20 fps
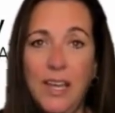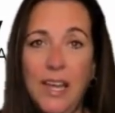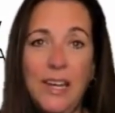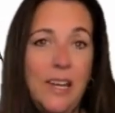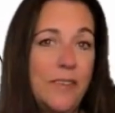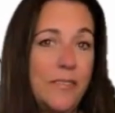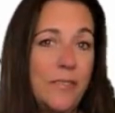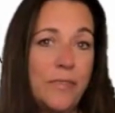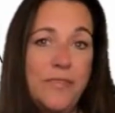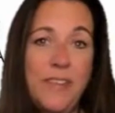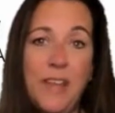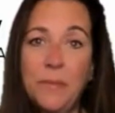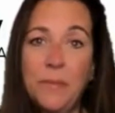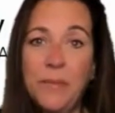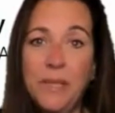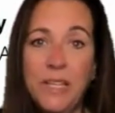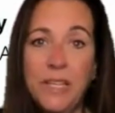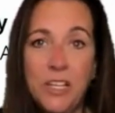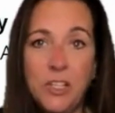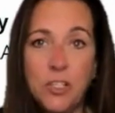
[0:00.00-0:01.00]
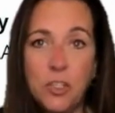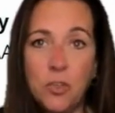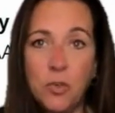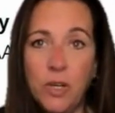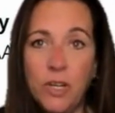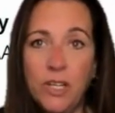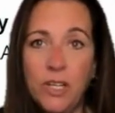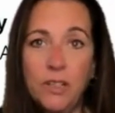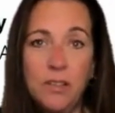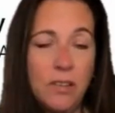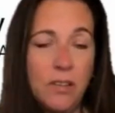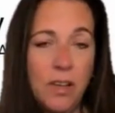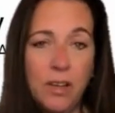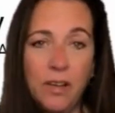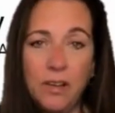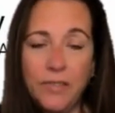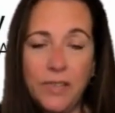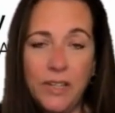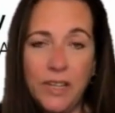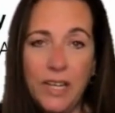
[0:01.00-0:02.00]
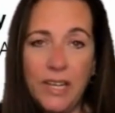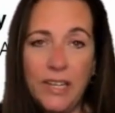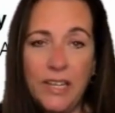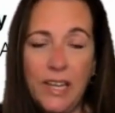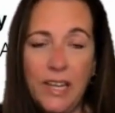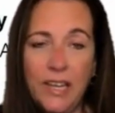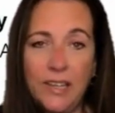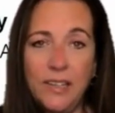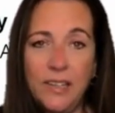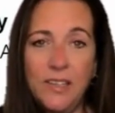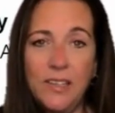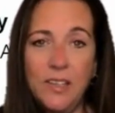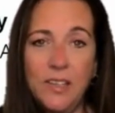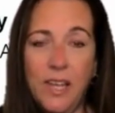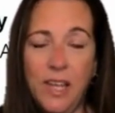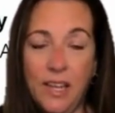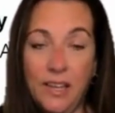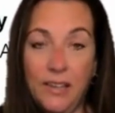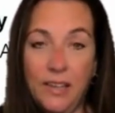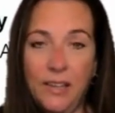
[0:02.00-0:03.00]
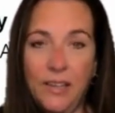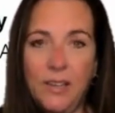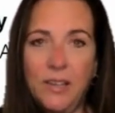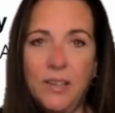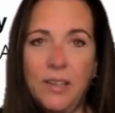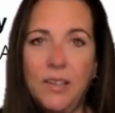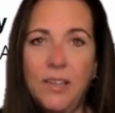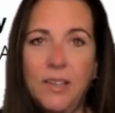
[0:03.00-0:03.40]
and have a family history of an AAA,